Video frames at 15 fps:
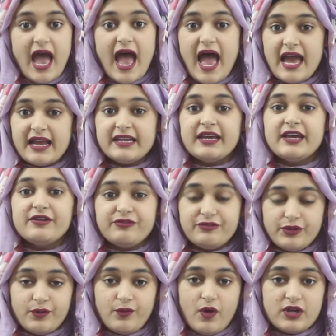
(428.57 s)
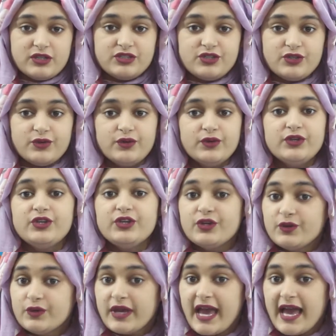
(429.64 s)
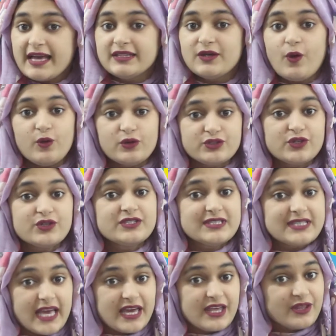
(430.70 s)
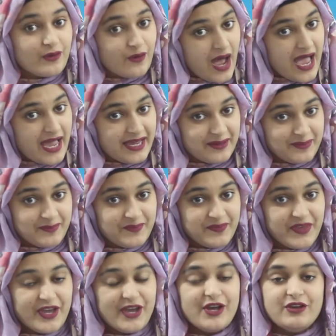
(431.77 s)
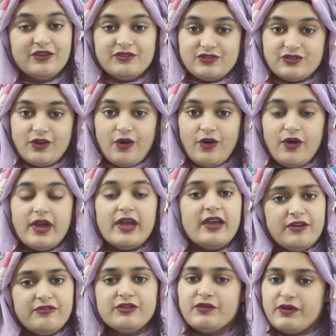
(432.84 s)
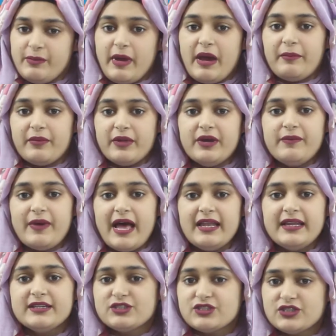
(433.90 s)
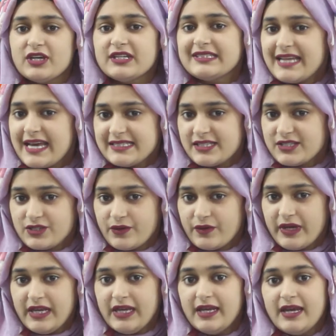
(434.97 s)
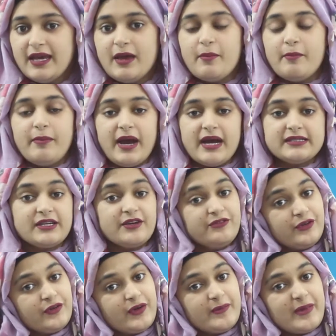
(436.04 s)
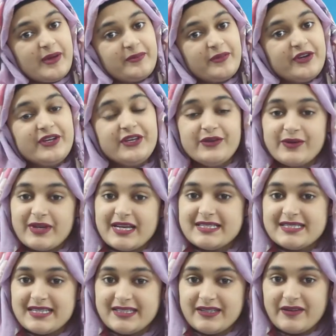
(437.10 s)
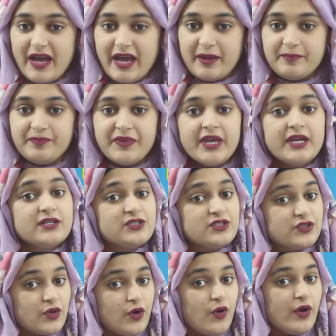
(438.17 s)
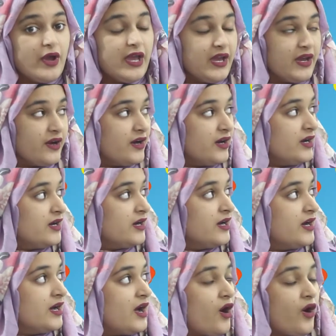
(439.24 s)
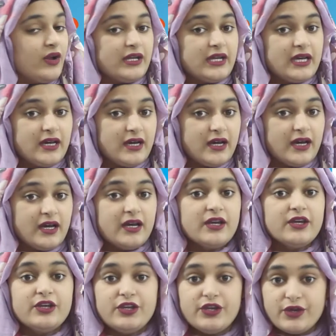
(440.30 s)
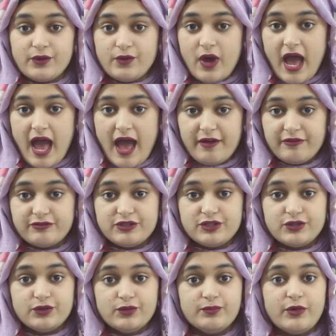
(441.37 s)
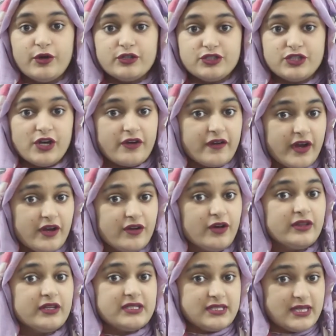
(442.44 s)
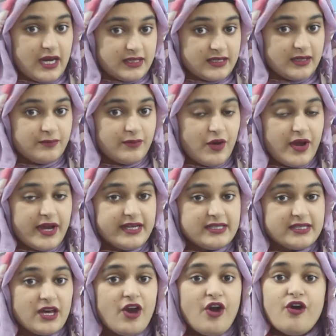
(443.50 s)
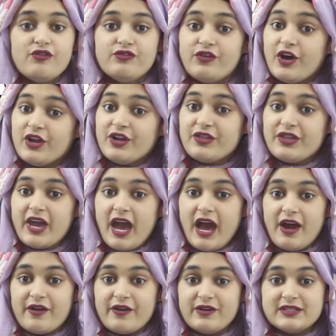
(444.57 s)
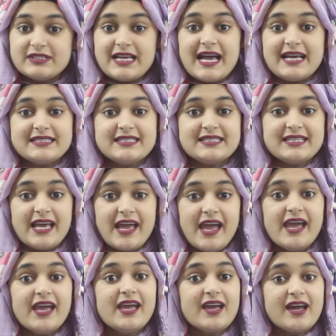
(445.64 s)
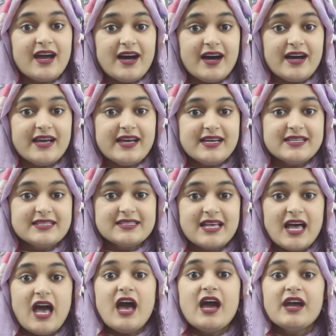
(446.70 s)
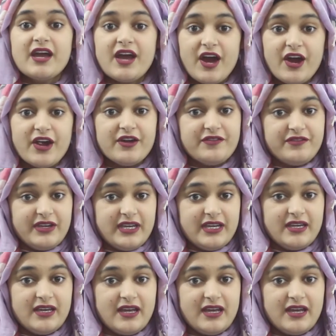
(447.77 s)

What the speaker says: And if you want to, you can also say the rhyme. So, if you remember, well, it's not necessary, but if you remember, you can say the rhyme. So, here on K, you have to put your crayon on the starting point, follow the arrows and say K is curvy.